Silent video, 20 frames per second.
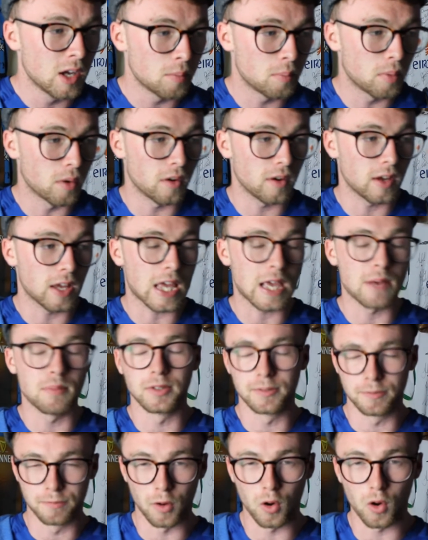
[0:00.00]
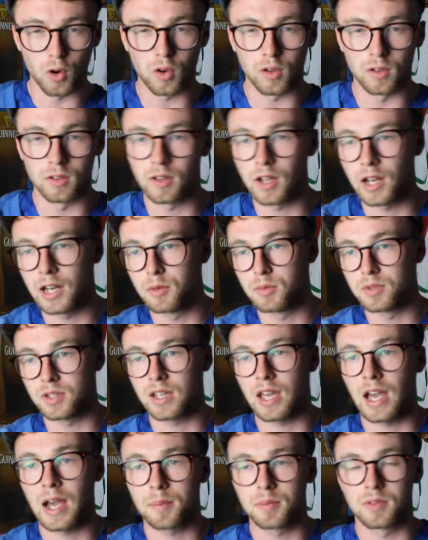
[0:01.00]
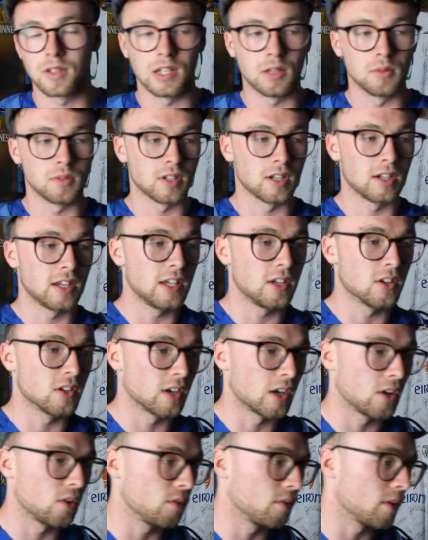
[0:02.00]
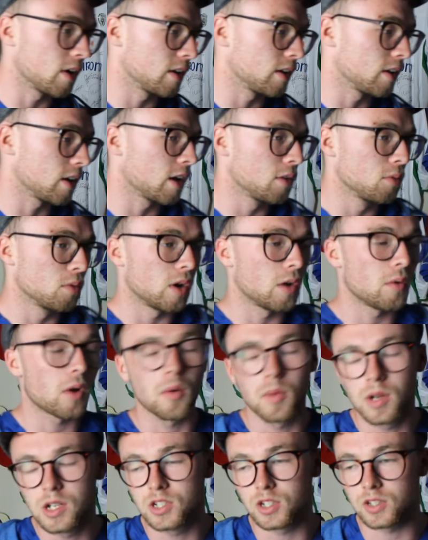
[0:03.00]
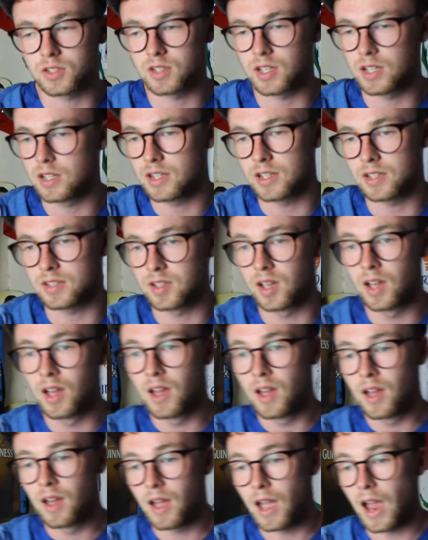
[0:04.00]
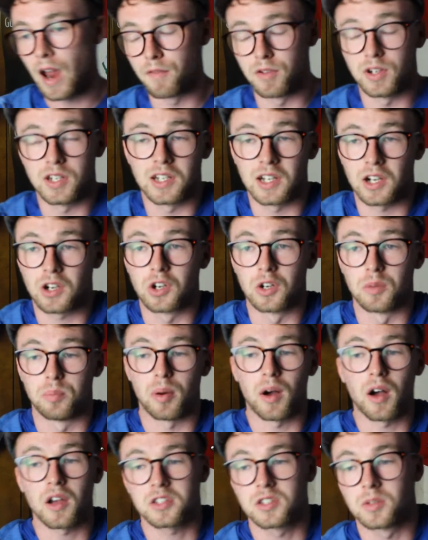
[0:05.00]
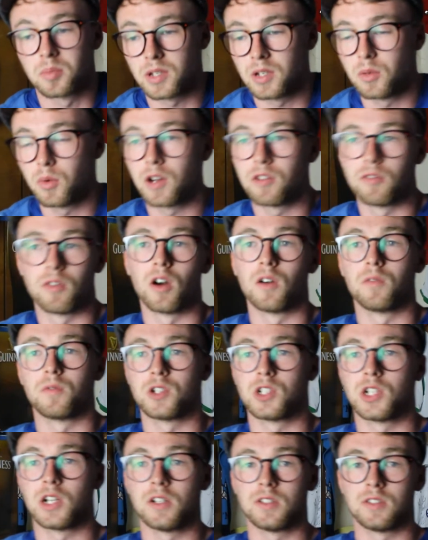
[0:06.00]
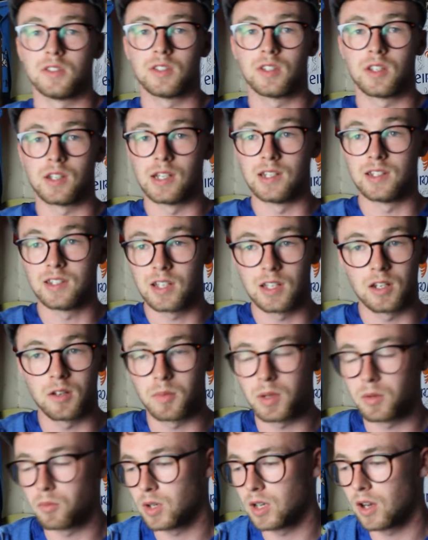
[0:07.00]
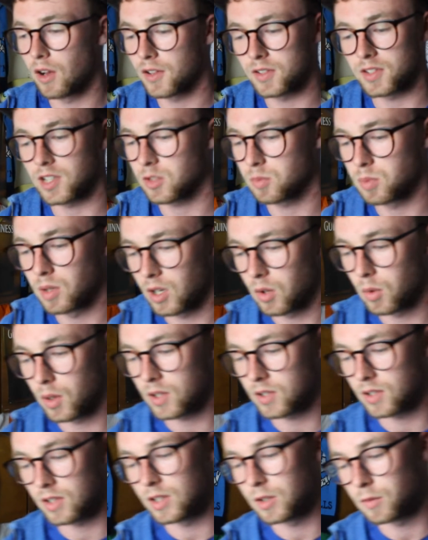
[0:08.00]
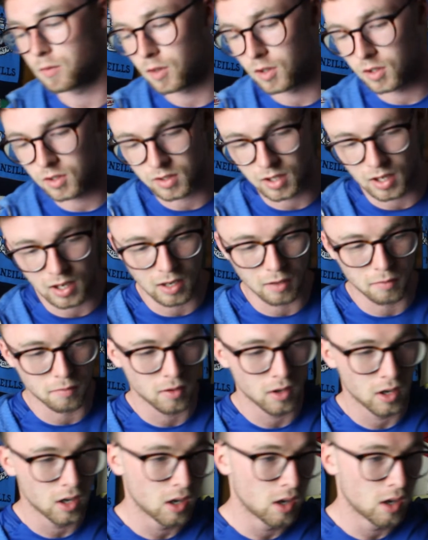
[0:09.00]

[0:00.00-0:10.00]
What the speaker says: but he was vocal and he was a captain. He was a leader. Now, I will just say this. Everything that could have possibly went wrong for Chelsea today did. I mean, we lost Azpilicueta in the first half.